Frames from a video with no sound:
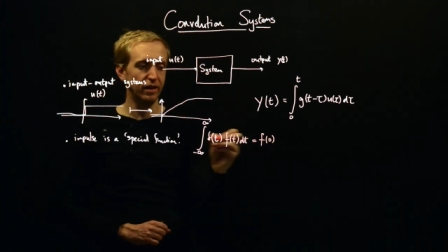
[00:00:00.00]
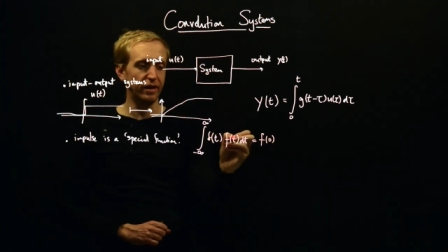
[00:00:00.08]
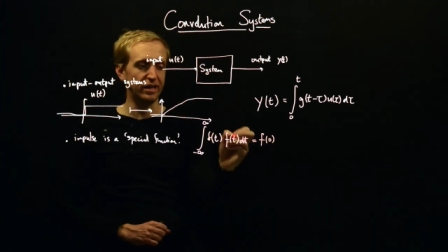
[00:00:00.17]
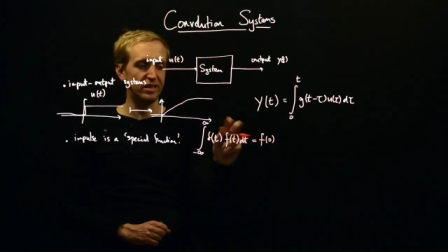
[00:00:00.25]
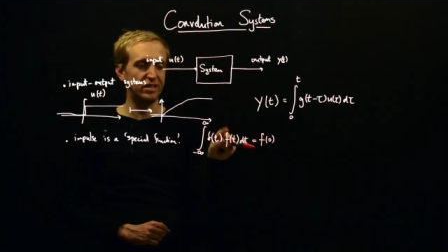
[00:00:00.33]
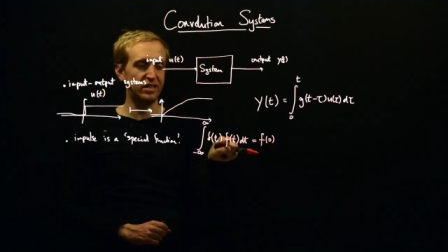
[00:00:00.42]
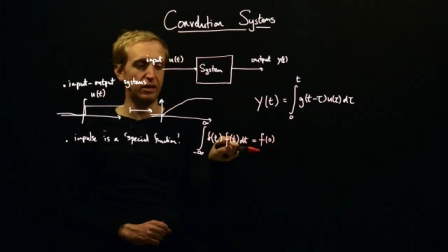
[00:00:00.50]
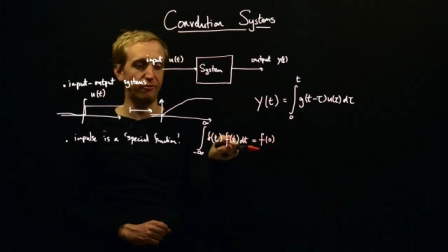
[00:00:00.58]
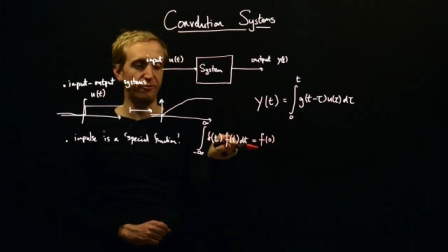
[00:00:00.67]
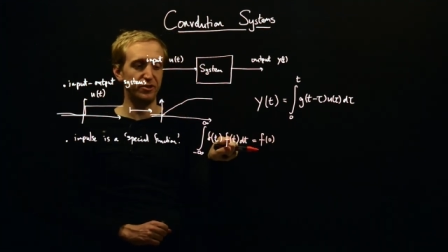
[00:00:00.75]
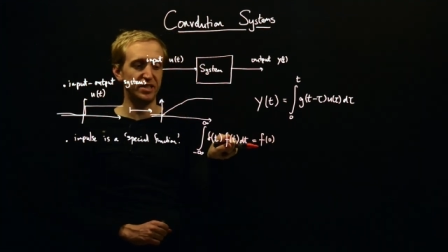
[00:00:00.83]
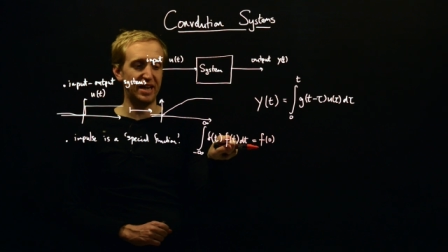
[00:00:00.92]
like
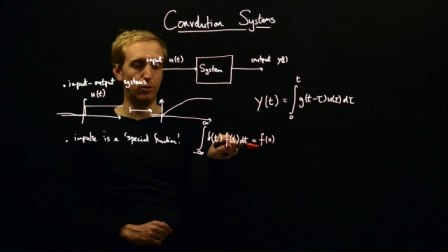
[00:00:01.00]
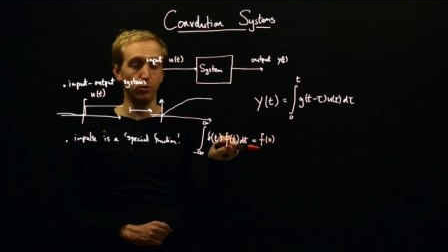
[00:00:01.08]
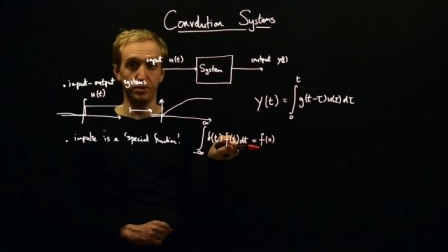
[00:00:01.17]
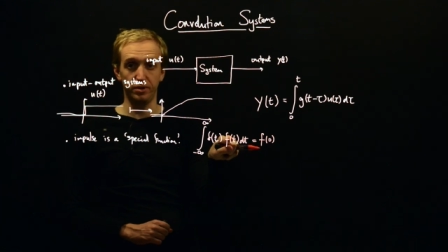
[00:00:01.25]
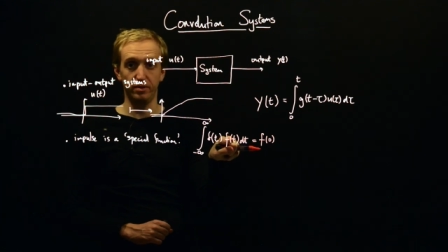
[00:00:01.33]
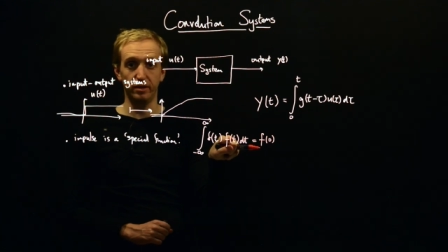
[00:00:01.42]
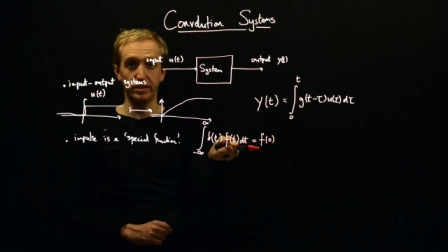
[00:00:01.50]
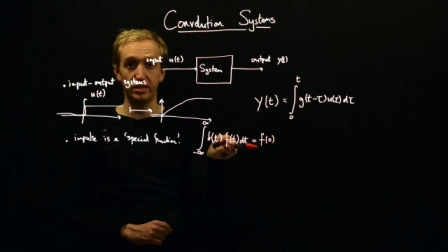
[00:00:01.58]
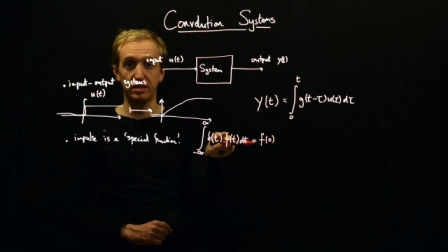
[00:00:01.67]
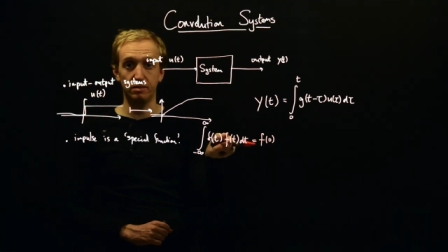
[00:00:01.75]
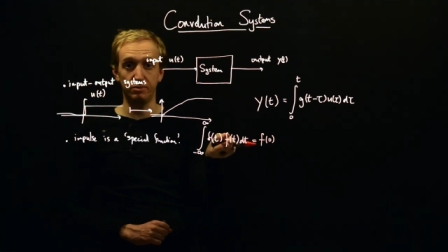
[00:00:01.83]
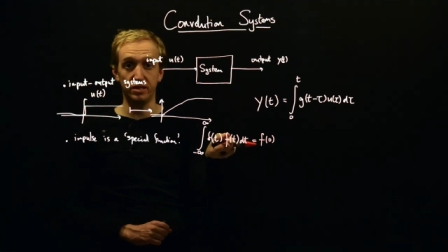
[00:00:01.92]
sifts out a
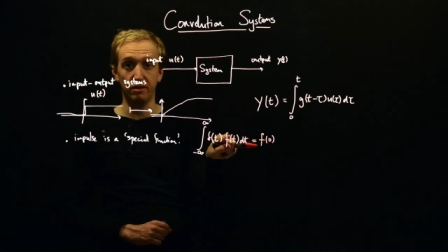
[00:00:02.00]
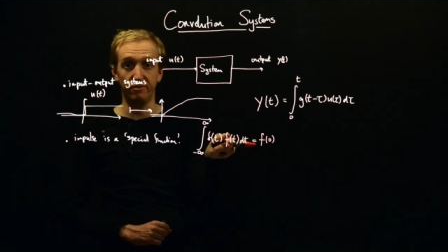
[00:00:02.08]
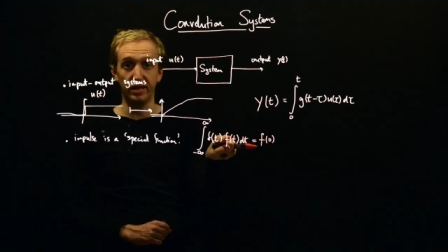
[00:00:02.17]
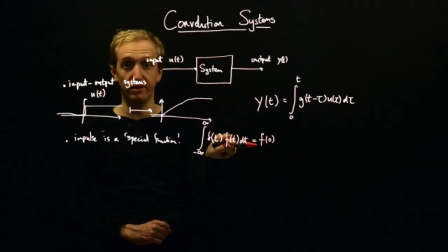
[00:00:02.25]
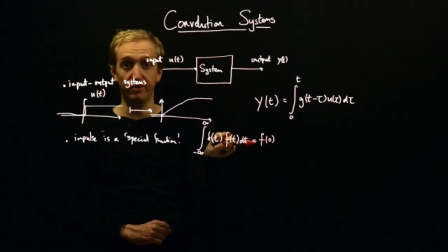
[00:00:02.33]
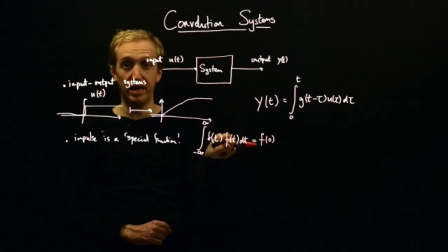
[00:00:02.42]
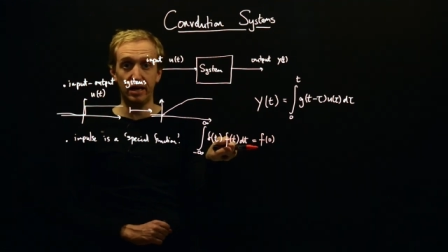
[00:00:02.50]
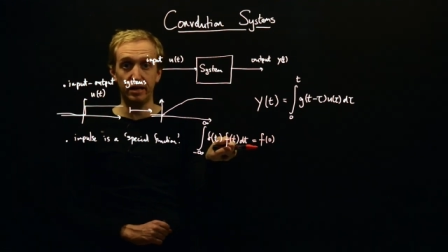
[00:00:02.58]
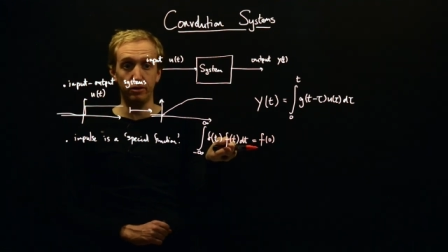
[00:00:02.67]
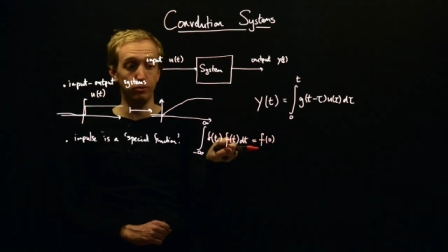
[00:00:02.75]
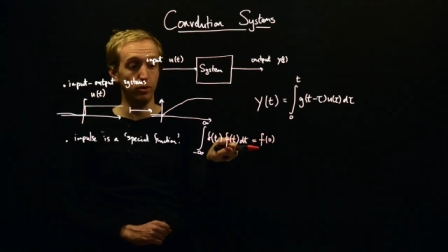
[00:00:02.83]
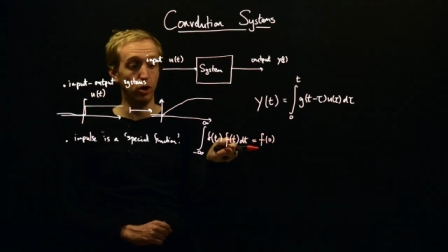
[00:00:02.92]
specific
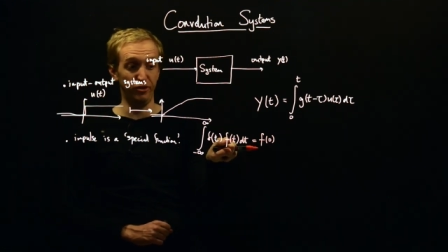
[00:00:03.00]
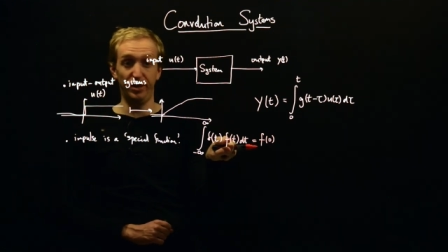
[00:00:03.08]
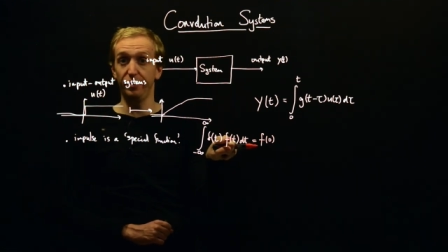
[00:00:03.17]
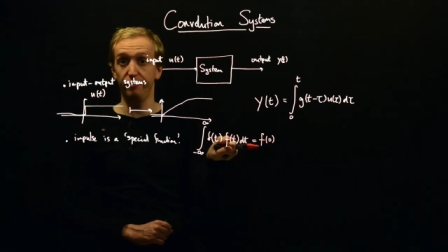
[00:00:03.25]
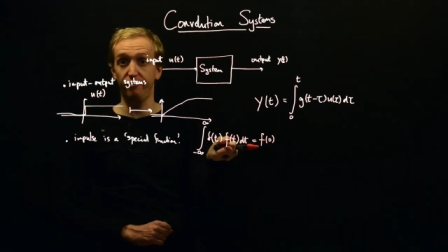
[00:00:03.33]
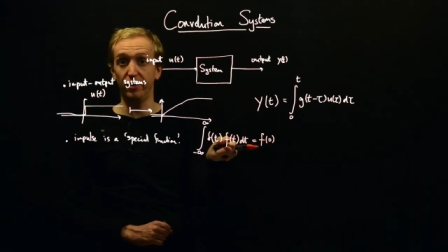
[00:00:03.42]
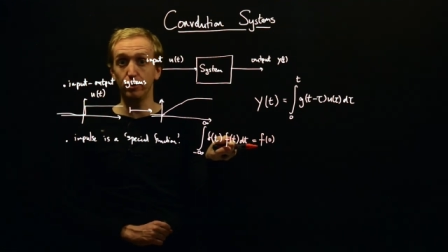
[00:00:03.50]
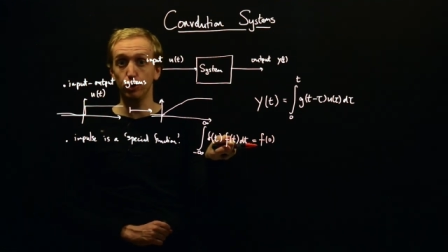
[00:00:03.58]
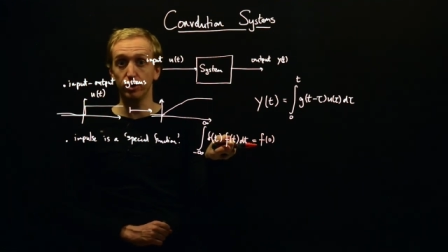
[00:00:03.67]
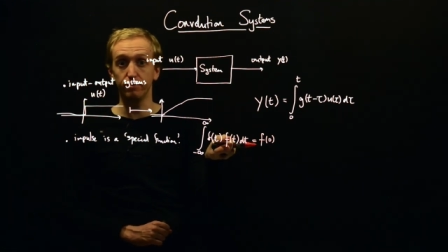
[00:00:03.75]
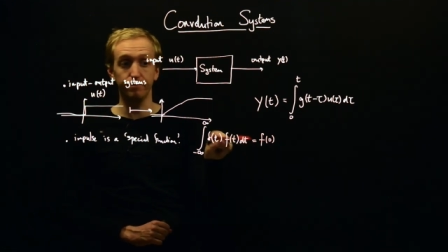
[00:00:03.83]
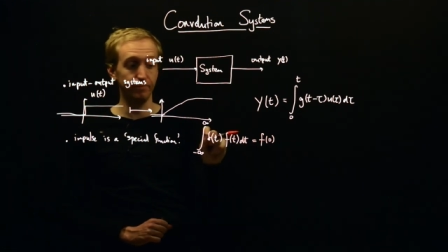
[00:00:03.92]
value of another
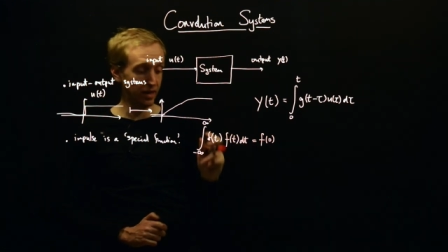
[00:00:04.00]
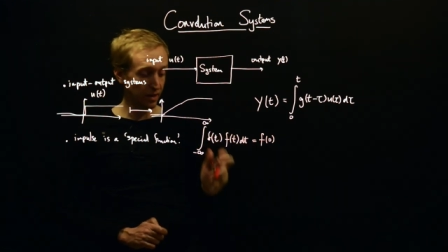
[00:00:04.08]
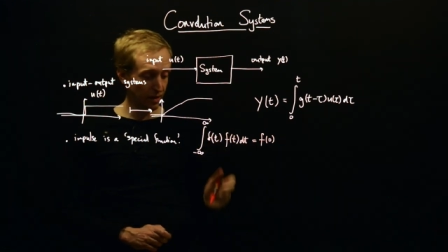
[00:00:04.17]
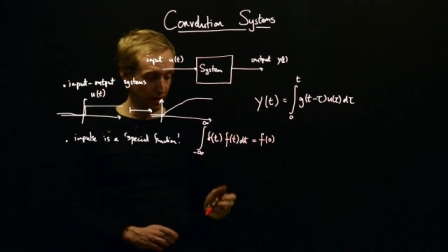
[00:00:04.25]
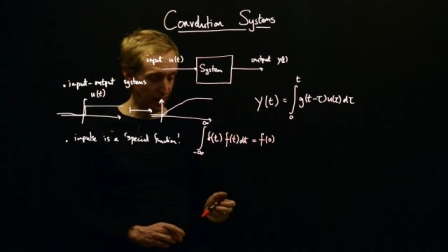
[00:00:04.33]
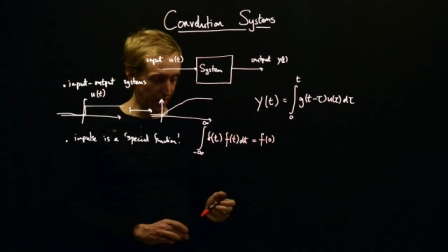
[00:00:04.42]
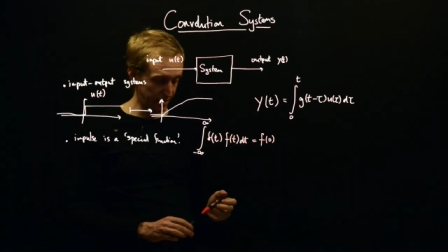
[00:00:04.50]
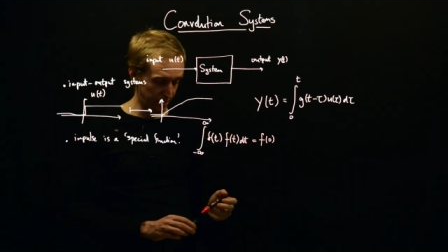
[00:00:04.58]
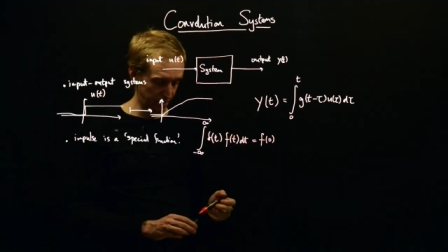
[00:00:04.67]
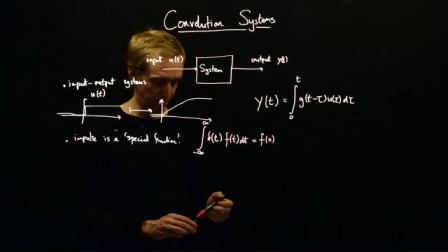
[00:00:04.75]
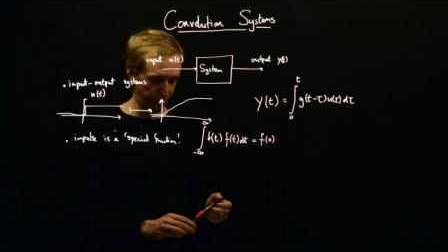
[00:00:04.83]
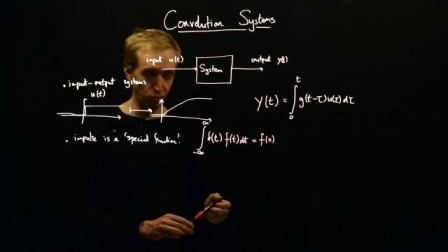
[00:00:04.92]
function.
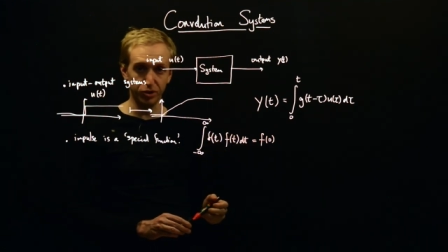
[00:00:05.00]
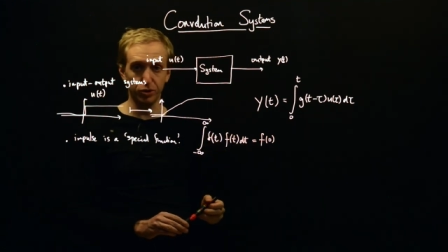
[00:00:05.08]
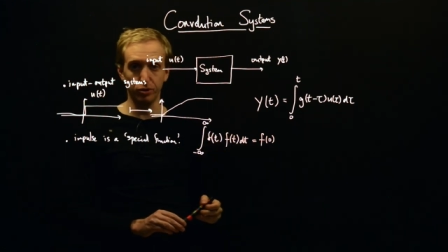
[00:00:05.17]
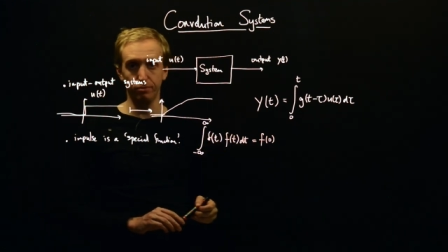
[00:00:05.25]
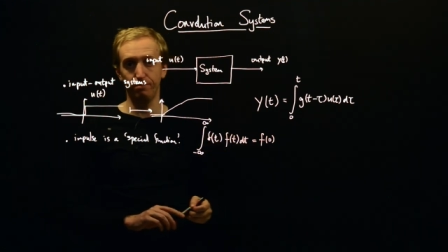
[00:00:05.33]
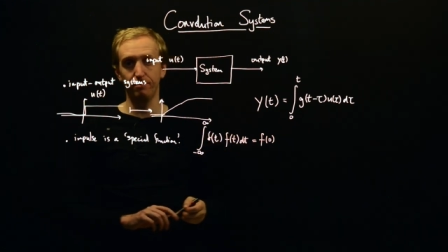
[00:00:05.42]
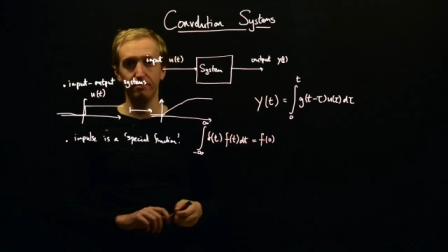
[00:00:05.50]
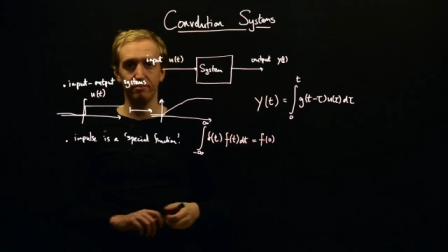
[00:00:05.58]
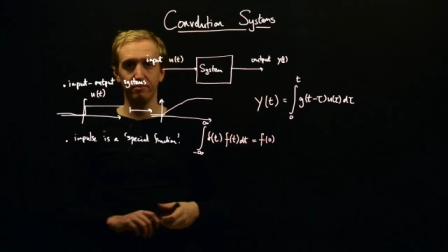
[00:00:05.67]
And if you want to sort of